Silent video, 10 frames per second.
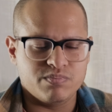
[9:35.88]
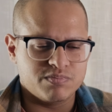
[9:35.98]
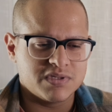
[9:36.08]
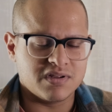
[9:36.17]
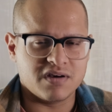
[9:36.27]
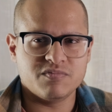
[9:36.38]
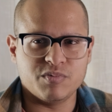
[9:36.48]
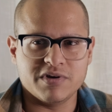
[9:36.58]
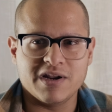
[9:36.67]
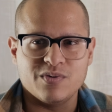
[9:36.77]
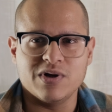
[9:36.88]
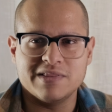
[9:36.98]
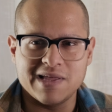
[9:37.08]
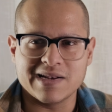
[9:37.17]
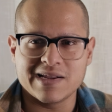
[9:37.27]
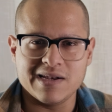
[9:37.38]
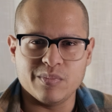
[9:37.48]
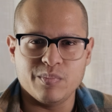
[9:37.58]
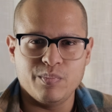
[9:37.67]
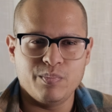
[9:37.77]
stuff, but I don't want that kind of
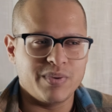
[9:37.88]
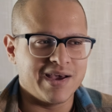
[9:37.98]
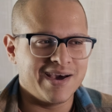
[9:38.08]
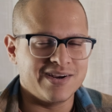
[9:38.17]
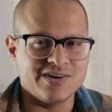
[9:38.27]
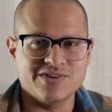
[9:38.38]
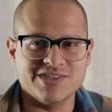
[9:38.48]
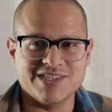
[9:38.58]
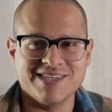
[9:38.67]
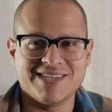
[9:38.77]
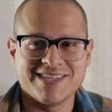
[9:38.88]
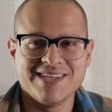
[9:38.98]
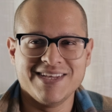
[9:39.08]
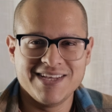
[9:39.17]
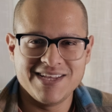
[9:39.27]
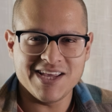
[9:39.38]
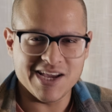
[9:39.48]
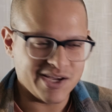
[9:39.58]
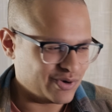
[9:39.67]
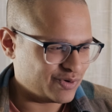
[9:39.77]
bad energy
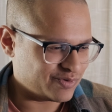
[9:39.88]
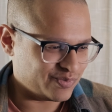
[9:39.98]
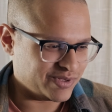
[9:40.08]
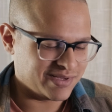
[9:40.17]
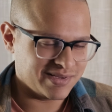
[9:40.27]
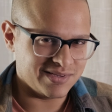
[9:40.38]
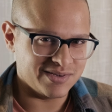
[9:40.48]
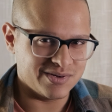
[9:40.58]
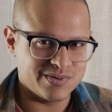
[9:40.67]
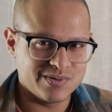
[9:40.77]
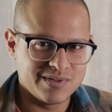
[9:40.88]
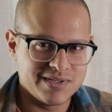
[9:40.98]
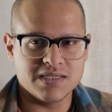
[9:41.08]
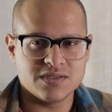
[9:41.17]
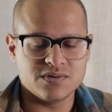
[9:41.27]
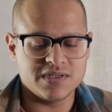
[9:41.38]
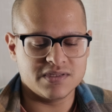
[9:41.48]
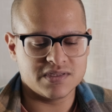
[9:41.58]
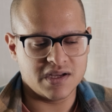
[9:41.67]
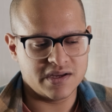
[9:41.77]
hanging over me, you know. And so I
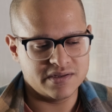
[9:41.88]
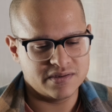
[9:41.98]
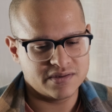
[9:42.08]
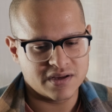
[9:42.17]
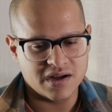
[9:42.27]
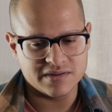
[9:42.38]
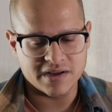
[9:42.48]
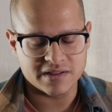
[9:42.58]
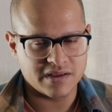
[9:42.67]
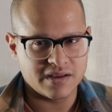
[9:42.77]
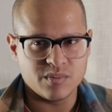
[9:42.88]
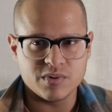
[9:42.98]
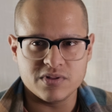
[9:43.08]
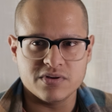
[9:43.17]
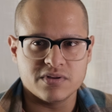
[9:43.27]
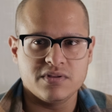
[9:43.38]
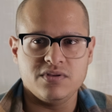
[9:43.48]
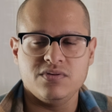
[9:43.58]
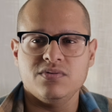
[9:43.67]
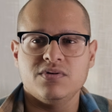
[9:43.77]
decide to contact the guy. I'm like, look,
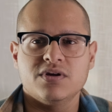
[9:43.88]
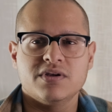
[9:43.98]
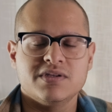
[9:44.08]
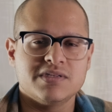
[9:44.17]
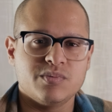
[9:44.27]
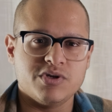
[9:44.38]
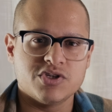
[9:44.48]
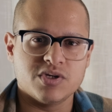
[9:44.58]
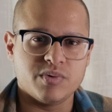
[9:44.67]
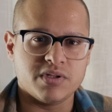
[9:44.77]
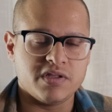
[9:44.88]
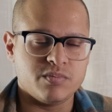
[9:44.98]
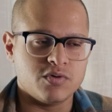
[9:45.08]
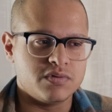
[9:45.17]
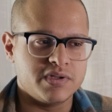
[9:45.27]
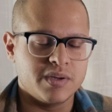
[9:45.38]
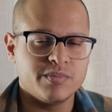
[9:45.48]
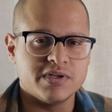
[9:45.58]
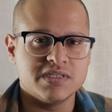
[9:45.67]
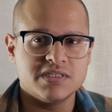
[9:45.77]
you're going to send me a shipping label, and I'm
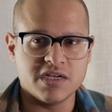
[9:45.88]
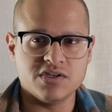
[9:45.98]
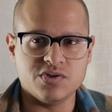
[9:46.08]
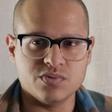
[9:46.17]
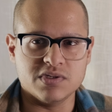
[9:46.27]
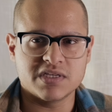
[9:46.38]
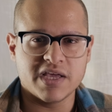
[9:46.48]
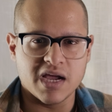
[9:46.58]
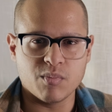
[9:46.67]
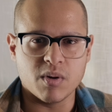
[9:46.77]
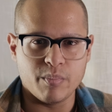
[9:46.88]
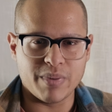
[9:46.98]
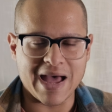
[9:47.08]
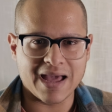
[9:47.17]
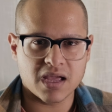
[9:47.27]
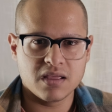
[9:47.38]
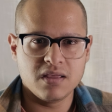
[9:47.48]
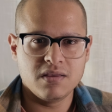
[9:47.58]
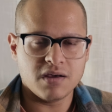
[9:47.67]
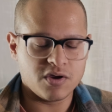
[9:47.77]
going to send you this camera back.
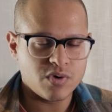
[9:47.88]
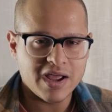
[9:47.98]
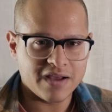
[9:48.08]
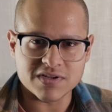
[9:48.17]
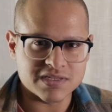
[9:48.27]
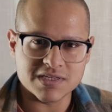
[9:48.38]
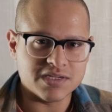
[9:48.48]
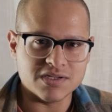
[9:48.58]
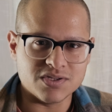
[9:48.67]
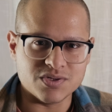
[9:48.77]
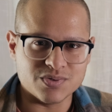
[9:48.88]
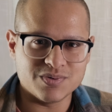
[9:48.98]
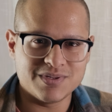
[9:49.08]
I don't have to send it to you.